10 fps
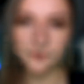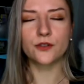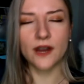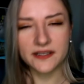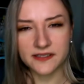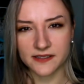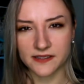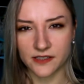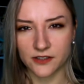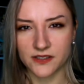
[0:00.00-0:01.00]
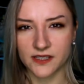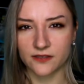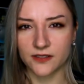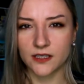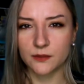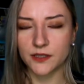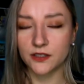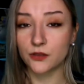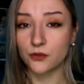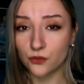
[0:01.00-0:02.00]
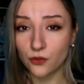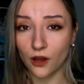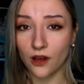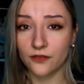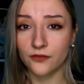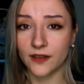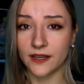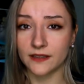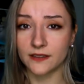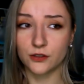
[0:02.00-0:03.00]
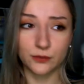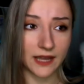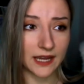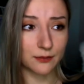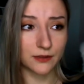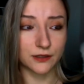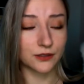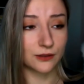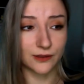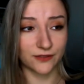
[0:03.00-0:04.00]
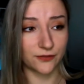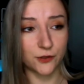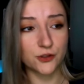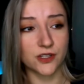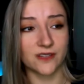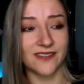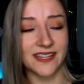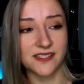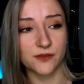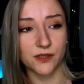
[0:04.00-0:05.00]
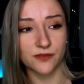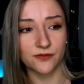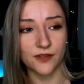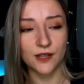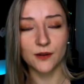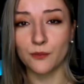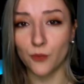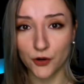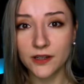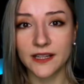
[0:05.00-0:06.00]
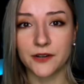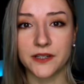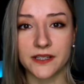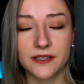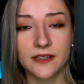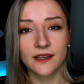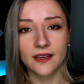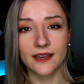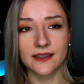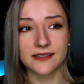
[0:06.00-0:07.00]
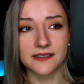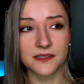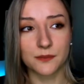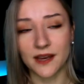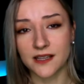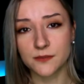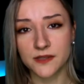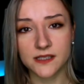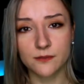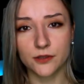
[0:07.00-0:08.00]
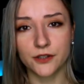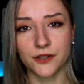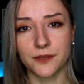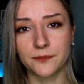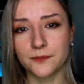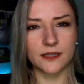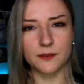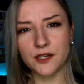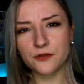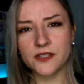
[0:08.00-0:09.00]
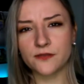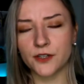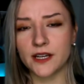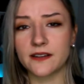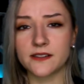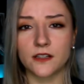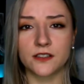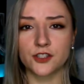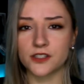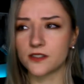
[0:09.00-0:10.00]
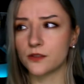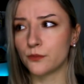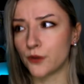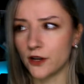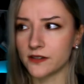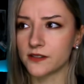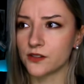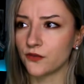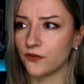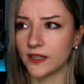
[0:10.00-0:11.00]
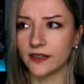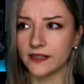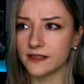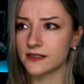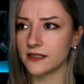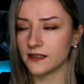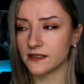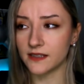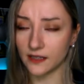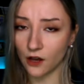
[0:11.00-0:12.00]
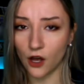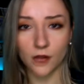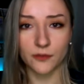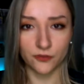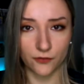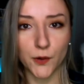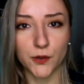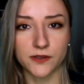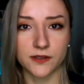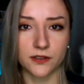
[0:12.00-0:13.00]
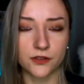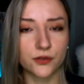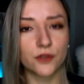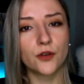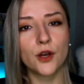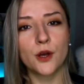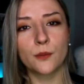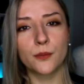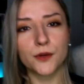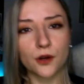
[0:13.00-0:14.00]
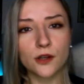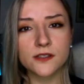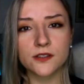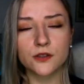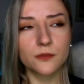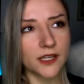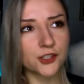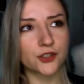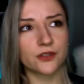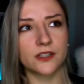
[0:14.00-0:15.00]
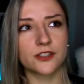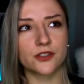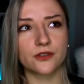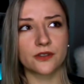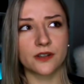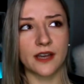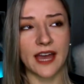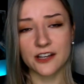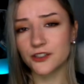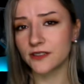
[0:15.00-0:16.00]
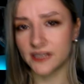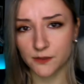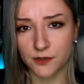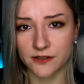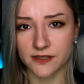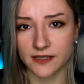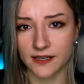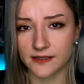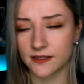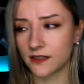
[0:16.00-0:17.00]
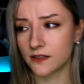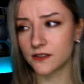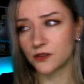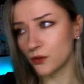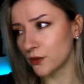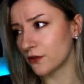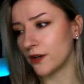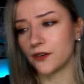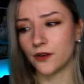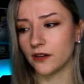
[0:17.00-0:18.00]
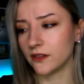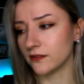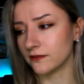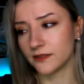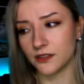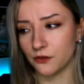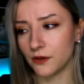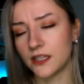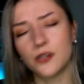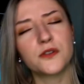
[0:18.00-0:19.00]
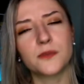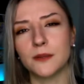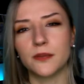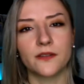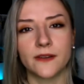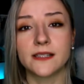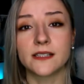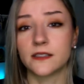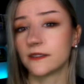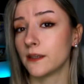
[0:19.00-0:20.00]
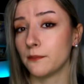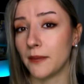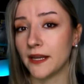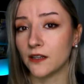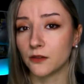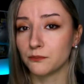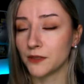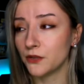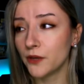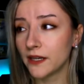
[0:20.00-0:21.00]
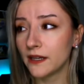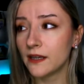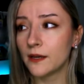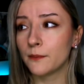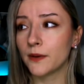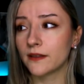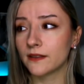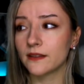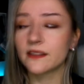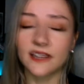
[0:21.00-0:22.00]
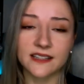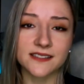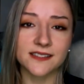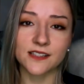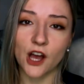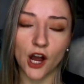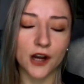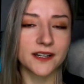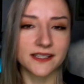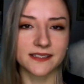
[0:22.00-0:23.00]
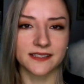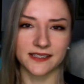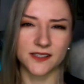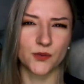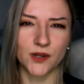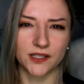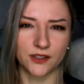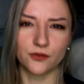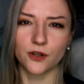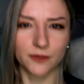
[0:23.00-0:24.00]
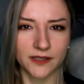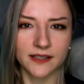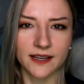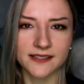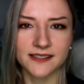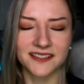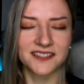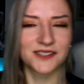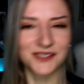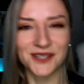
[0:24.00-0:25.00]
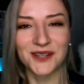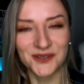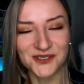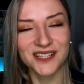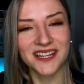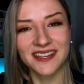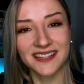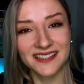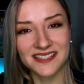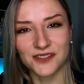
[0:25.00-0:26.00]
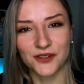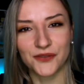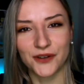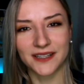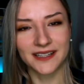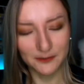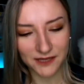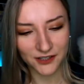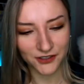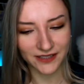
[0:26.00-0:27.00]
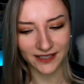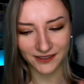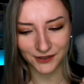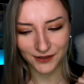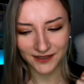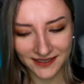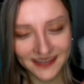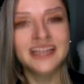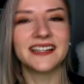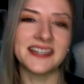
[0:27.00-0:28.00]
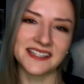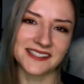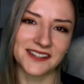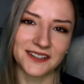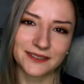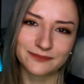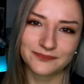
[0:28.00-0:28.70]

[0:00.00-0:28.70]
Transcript: Try distancing yourself a little bit to cool off and to be able to look at future events with more clarity, as the past may seem blurry. The main reason for that is not just to process your feelings and stay calm and focused on the truth, but also to make sure that you're actually experiencing gaslighting, because you don't want to run around and, accuse people of things that they may not be doing. But that's hard as it is when you are being gaslighted, because you usually think that it's your fault. And I'm here to tell you, it's not.